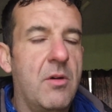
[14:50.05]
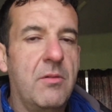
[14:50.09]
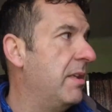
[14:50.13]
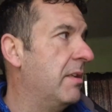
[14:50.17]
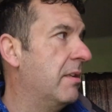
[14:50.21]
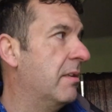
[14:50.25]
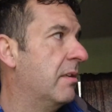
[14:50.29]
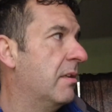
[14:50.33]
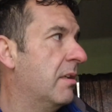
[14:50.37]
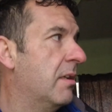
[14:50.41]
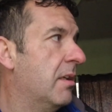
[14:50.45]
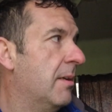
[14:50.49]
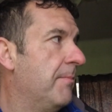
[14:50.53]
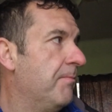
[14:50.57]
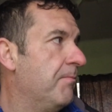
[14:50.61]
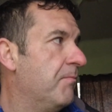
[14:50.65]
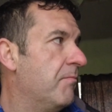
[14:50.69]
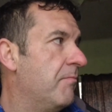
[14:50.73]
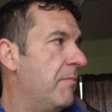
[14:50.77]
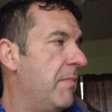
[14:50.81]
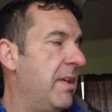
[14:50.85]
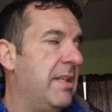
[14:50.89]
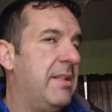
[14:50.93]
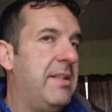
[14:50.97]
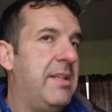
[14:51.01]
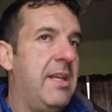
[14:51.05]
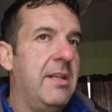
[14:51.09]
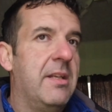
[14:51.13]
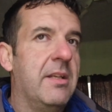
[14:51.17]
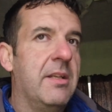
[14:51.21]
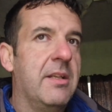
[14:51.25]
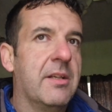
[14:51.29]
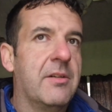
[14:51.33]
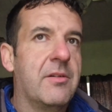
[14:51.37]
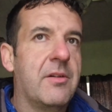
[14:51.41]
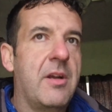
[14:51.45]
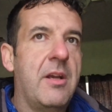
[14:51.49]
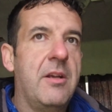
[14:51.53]
been maintaining
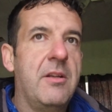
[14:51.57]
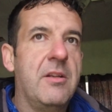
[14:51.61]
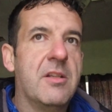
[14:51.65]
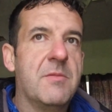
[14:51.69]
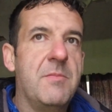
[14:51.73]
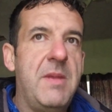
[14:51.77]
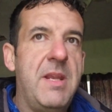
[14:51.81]
the grounds,